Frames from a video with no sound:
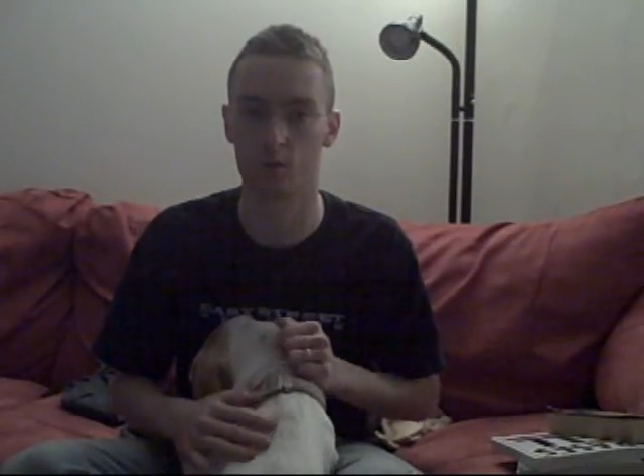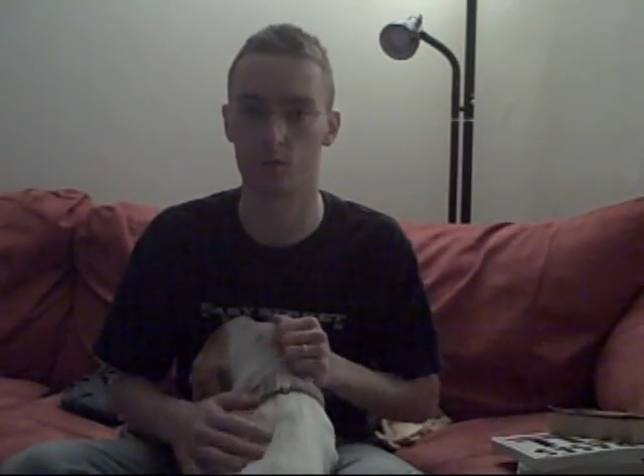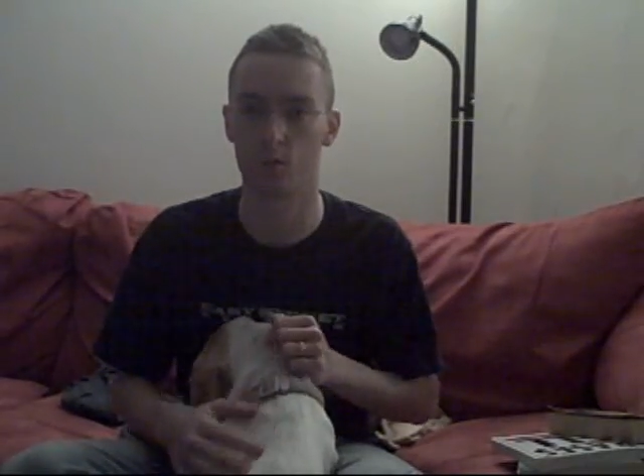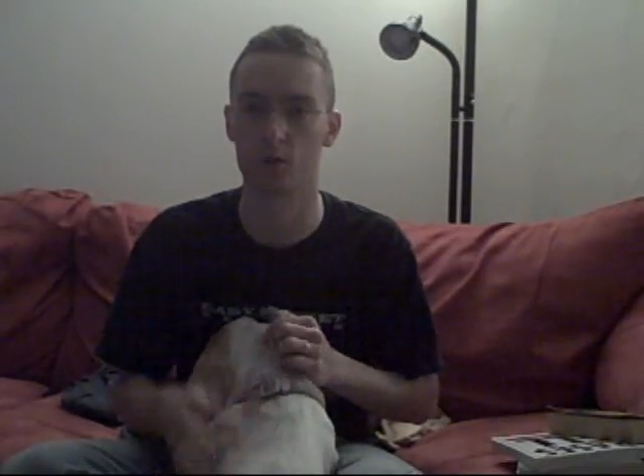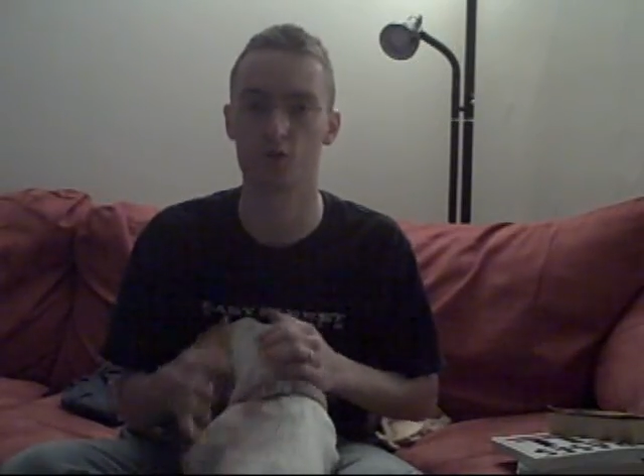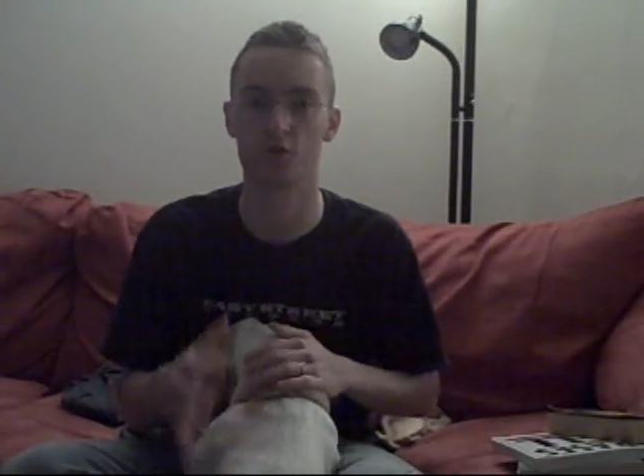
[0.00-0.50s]

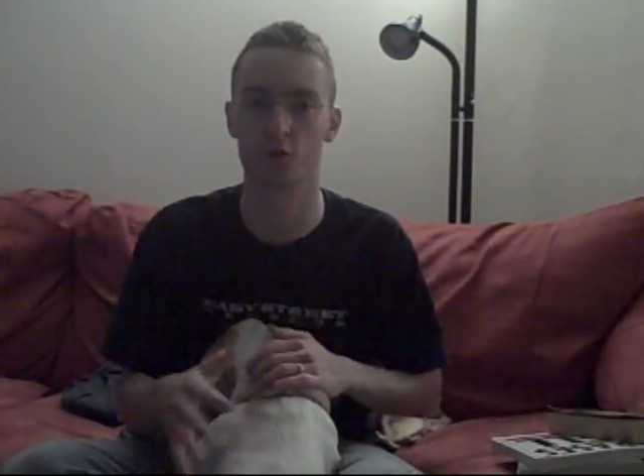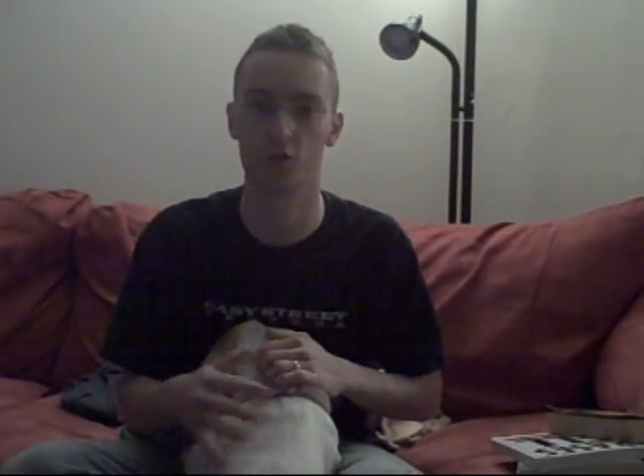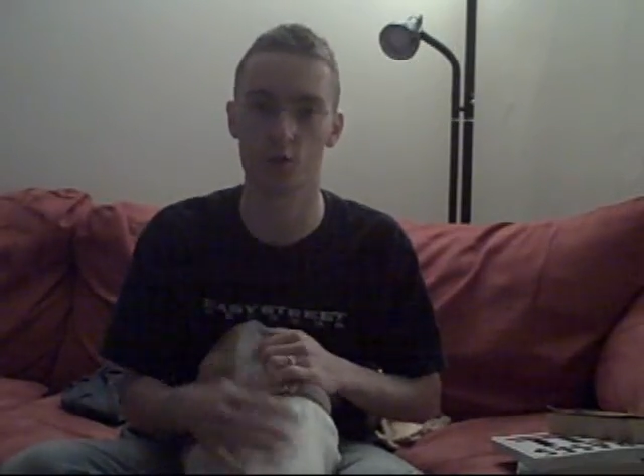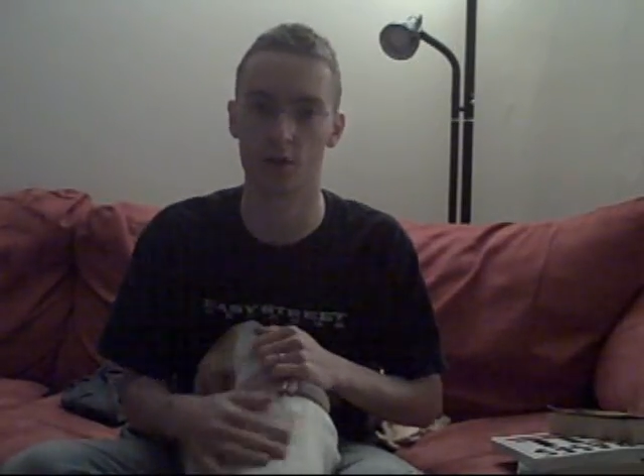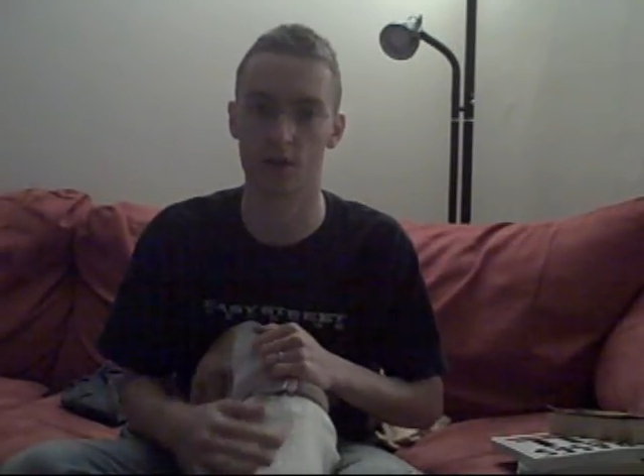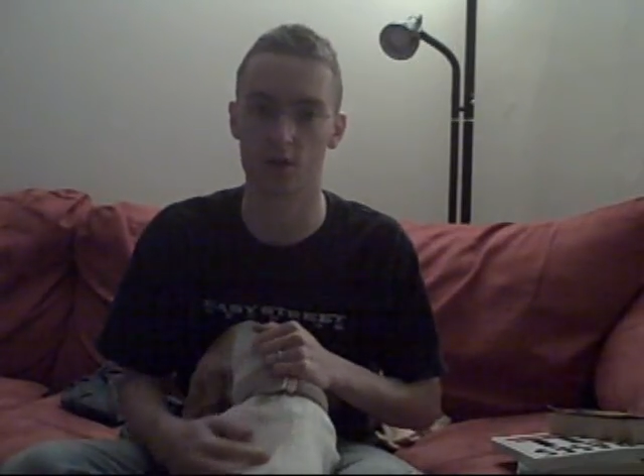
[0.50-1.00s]
what you're
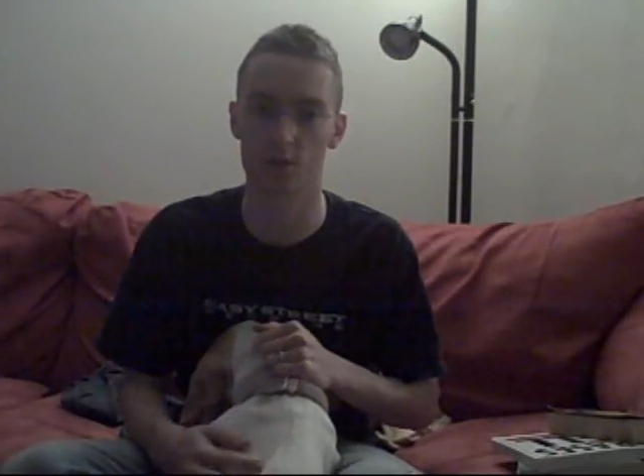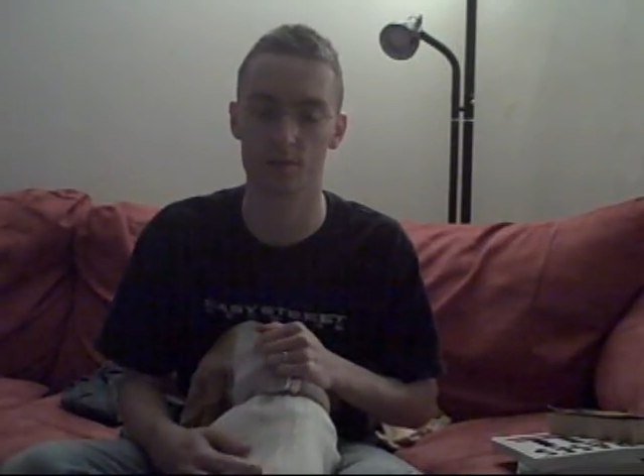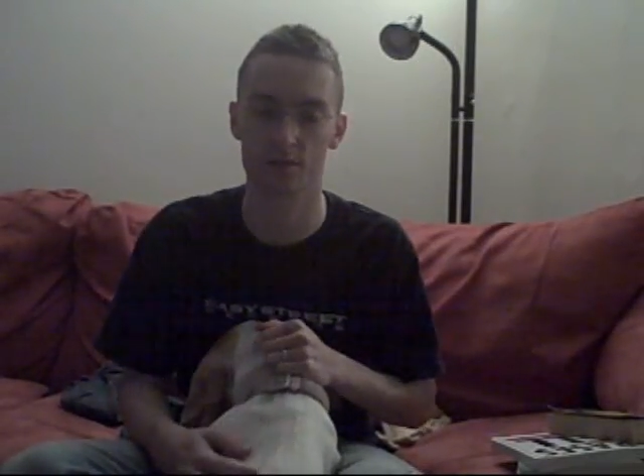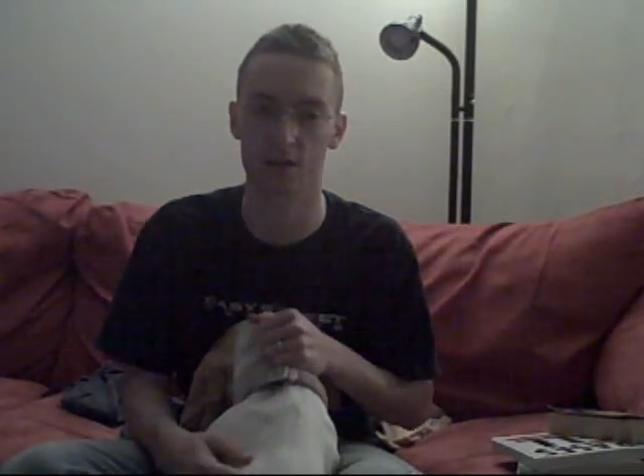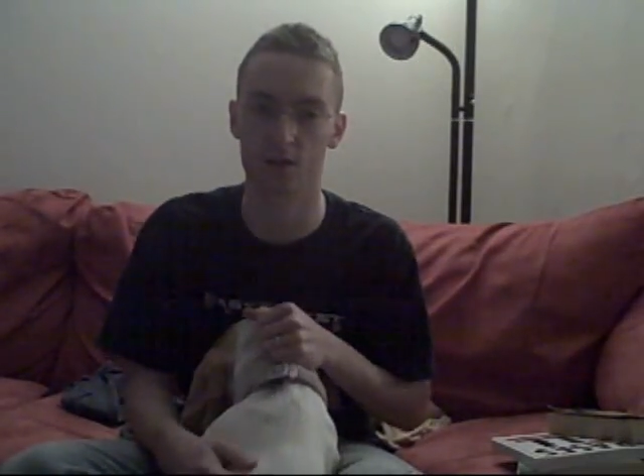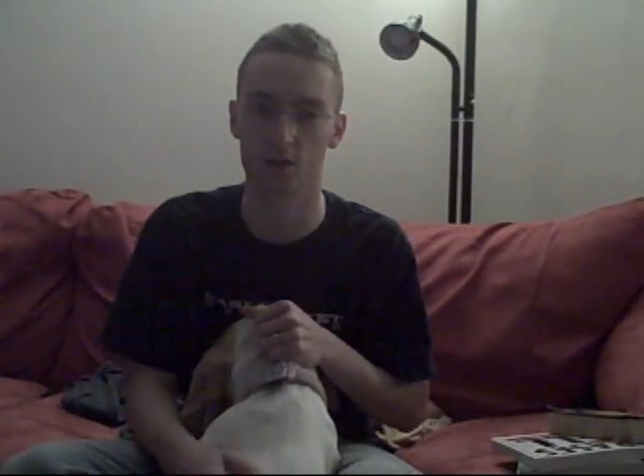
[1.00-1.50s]
doing in your
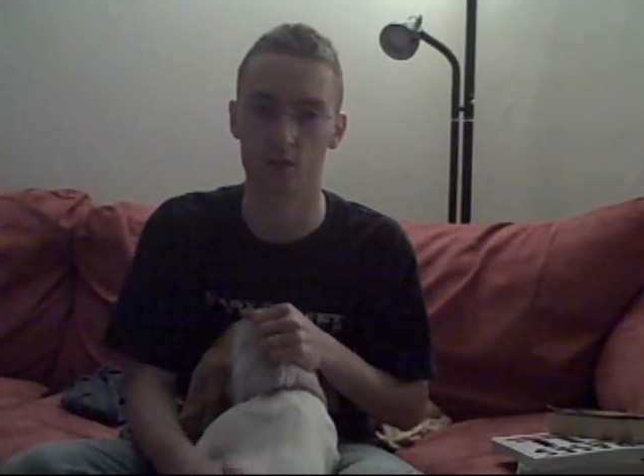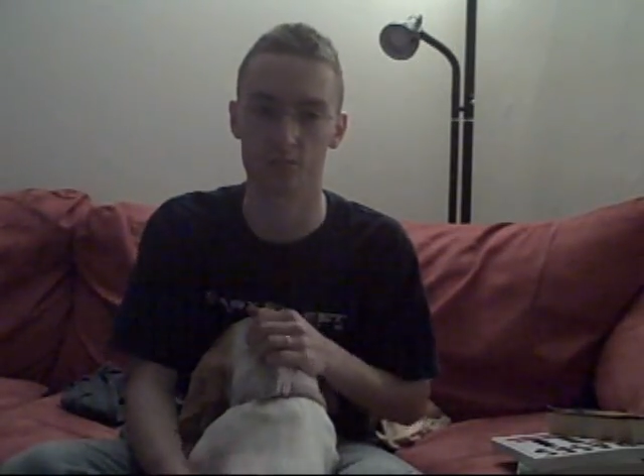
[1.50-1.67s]
particular